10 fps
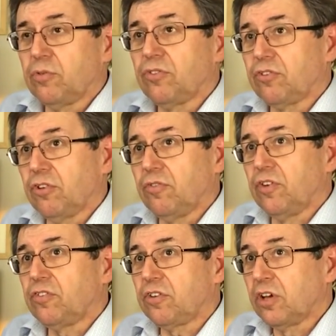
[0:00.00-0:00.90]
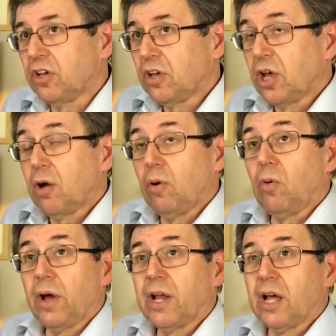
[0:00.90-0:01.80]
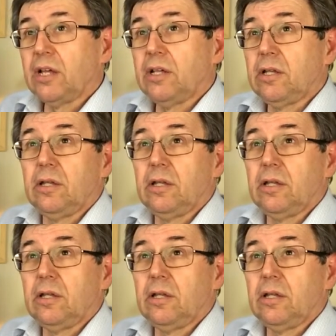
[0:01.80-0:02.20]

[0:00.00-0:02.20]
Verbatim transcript: was serviced, well, when I,